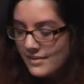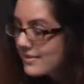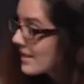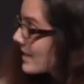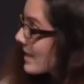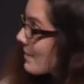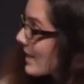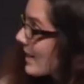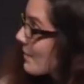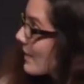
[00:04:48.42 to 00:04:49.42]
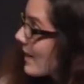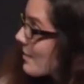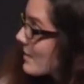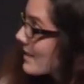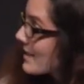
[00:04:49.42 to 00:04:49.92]
This is me when I
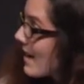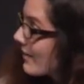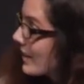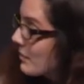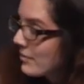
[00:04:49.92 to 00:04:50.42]
was seven